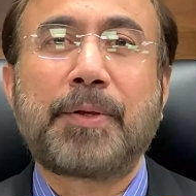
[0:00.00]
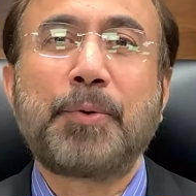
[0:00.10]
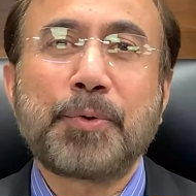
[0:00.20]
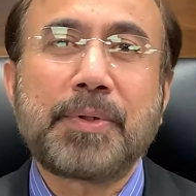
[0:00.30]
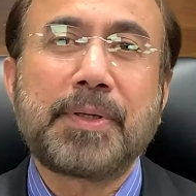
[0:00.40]

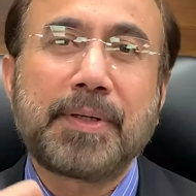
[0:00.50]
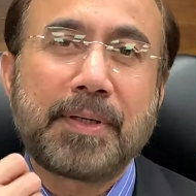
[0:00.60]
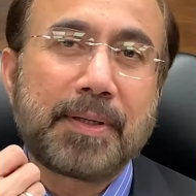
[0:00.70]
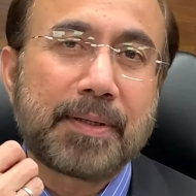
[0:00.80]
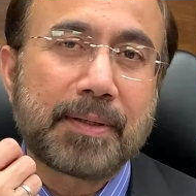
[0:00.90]
Use
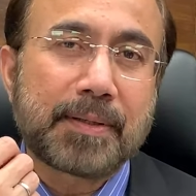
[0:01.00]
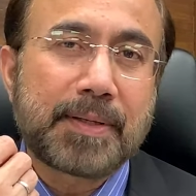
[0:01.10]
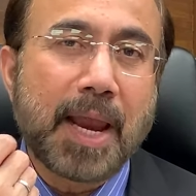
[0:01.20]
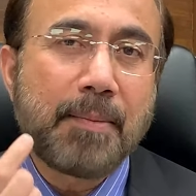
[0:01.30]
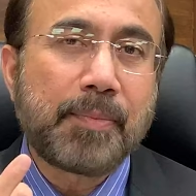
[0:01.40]
the
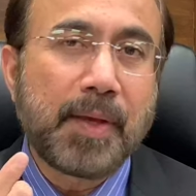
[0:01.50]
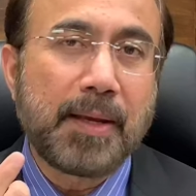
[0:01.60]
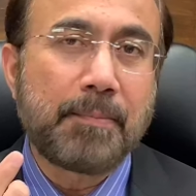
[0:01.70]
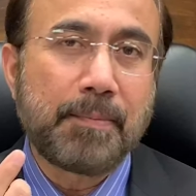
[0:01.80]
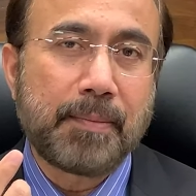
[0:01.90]
same
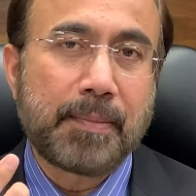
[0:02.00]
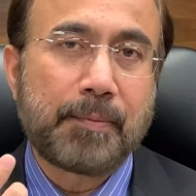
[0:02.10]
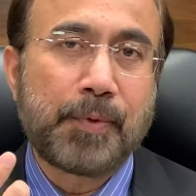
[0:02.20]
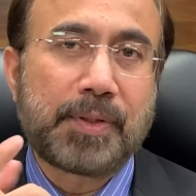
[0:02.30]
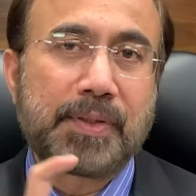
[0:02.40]
theme
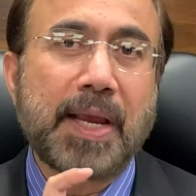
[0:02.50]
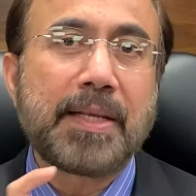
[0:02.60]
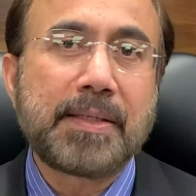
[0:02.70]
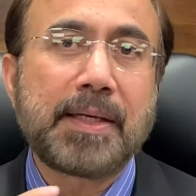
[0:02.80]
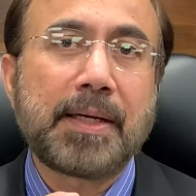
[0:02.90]
with
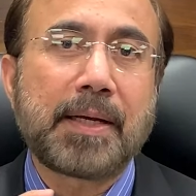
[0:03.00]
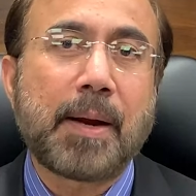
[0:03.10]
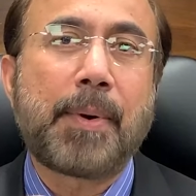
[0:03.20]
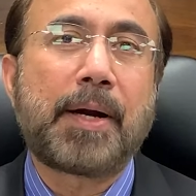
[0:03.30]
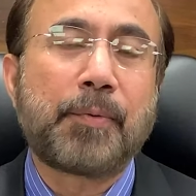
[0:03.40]
changing
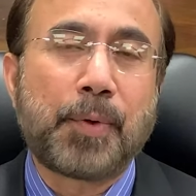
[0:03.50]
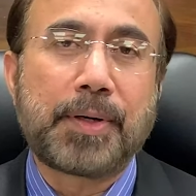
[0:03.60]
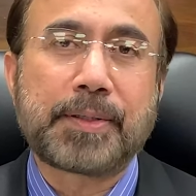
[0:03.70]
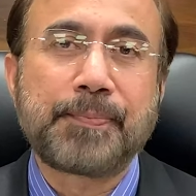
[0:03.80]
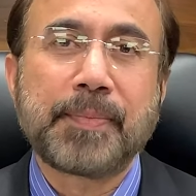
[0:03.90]
command
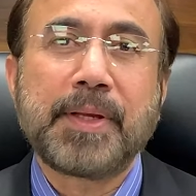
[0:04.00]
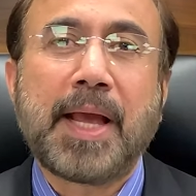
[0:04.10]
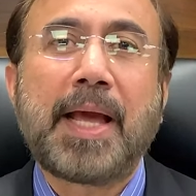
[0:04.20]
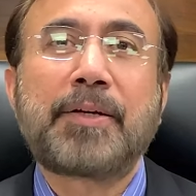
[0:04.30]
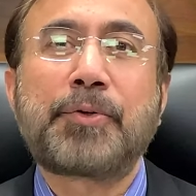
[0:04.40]
words
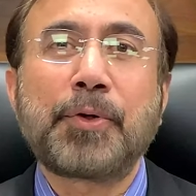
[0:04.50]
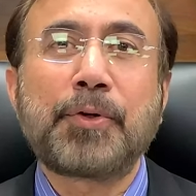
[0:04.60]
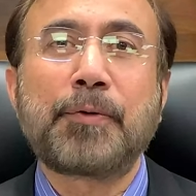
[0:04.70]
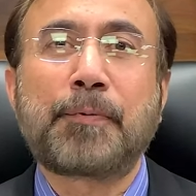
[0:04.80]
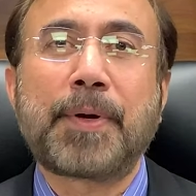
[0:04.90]
and show
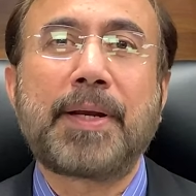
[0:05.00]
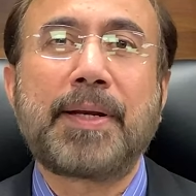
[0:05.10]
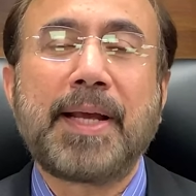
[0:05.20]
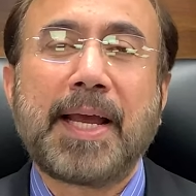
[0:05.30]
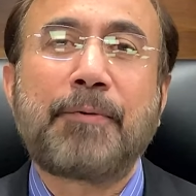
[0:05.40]
you to
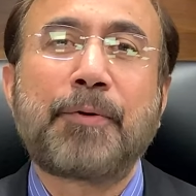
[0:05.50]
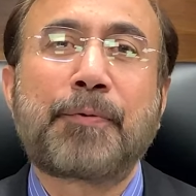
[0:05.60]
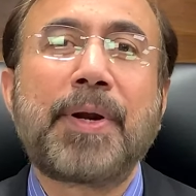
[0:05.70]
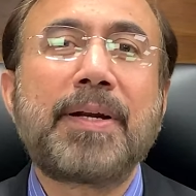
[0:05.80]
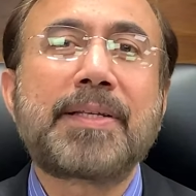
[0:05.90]
friend if your
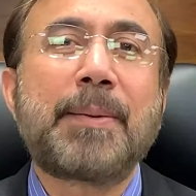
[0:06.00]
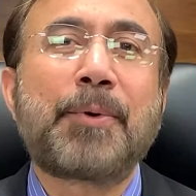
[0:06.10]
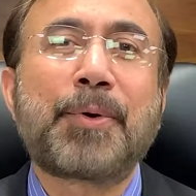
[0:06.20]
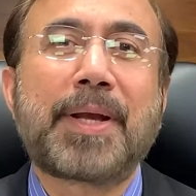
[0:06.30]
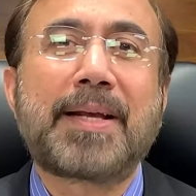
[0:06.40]
friend is
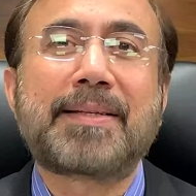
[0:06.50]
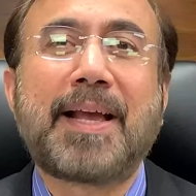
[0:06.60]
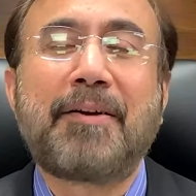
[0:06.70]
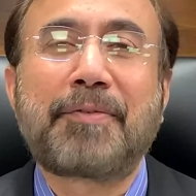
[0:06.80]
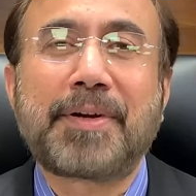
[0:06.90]
able to guess
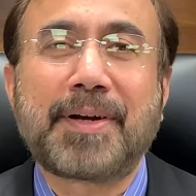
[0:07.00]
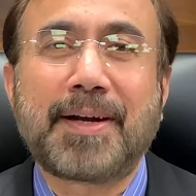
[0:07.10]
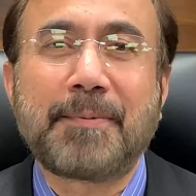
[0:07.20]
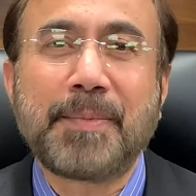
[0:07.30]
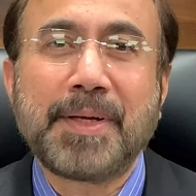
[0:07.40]
every
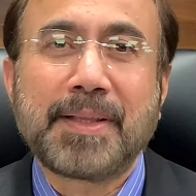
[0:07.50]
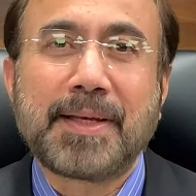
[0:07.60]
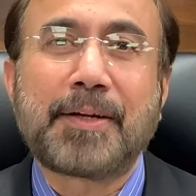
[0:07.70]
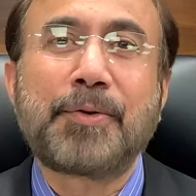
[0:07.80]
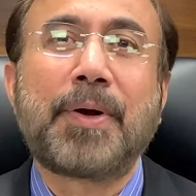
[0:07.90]
time
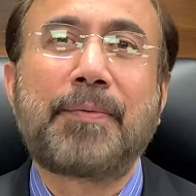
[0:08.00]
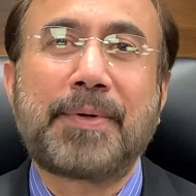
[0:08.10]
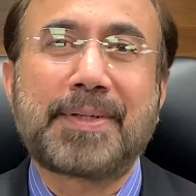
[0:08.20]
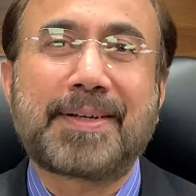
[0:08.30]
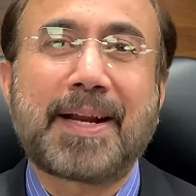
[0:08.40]
that you
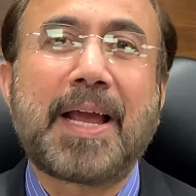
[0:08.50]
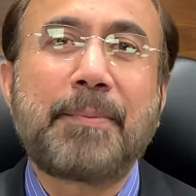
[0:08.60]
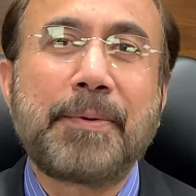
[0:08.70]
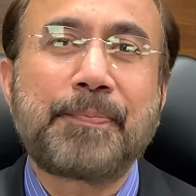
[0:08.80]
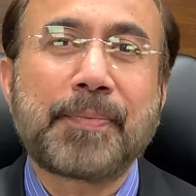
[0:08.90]
have
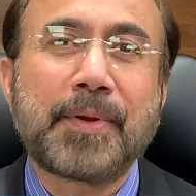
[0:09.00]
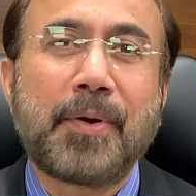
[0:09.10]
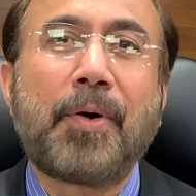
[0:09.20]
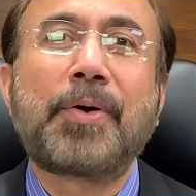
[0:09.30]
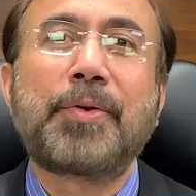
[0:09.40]
described
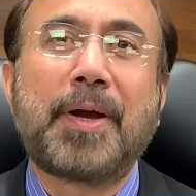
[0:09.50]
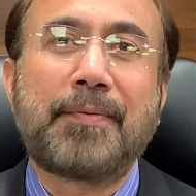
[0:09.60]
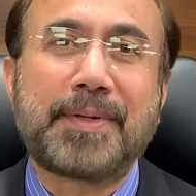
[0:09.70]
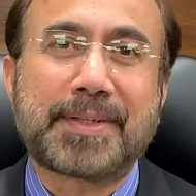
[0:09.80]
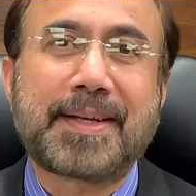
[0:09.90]
or you
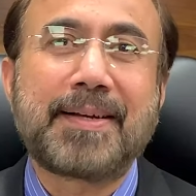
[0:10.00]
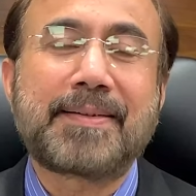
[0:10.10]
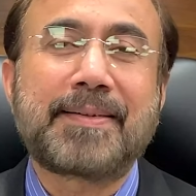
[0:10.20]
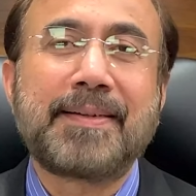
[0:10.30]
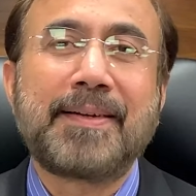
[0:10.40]
have
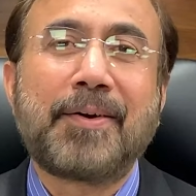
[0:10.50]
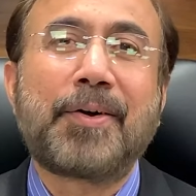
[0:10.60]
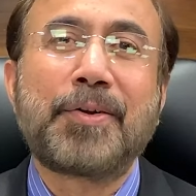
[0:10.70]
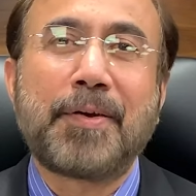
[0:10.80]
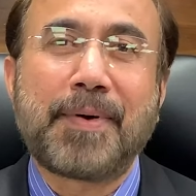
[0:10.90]
discussed
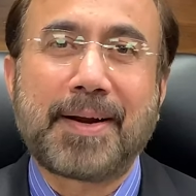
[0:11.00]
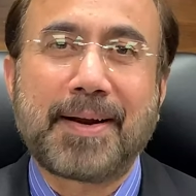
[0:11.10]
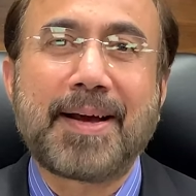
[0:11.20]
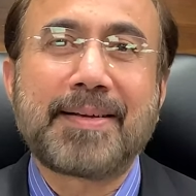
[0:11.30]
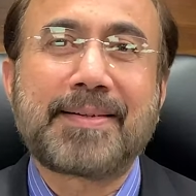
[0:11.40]
or you have
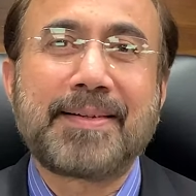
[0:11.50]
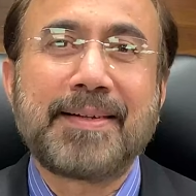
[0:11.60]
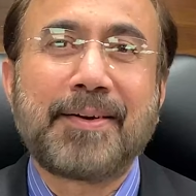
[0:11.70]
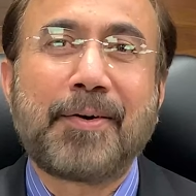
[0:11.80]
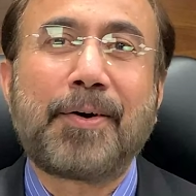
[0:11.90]
analyzed
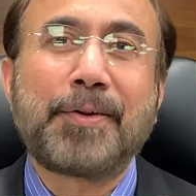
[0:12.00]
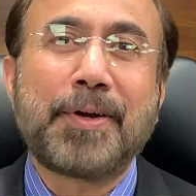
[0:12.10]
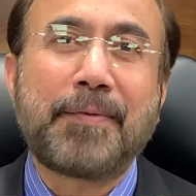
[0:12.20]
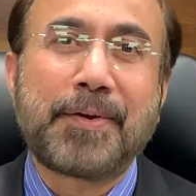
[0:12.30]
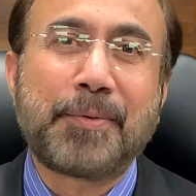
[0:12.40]
or
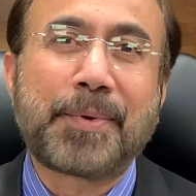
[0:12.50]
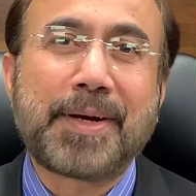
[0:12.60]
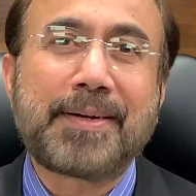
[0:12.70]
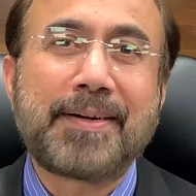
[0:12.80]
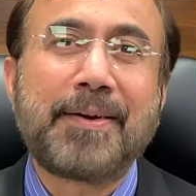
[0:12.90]
you have
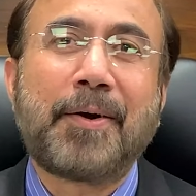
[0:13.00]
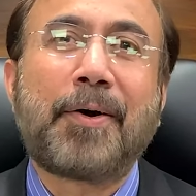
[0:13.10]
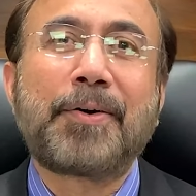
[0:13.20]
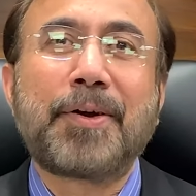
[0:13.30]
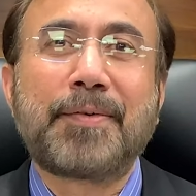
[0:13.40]
enumerated
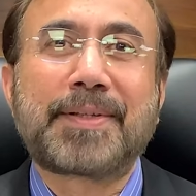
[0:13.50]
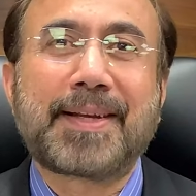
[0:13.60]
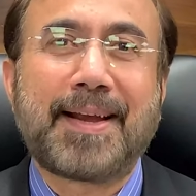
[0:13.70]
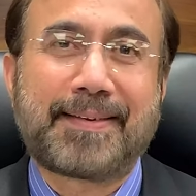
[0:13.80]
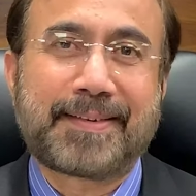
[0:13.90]
or you have
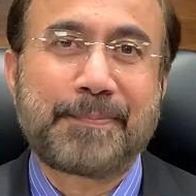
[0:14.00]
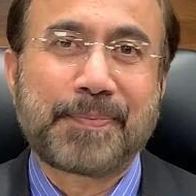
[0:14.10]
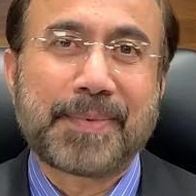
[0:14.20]
sketched.